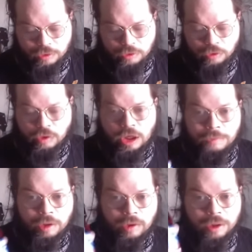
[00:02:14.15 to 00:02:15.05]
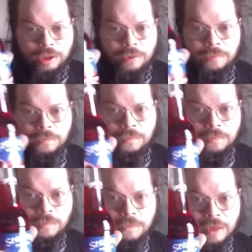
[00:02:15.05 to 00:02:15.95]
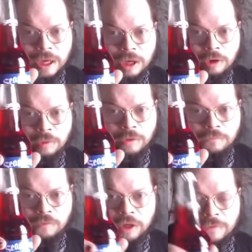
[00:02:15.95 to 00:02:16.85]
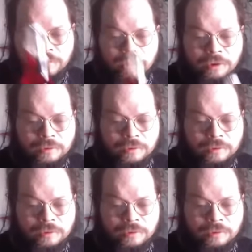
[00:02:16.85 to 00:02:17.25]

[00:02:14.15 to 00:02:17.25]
strawberry daiquiri flavor.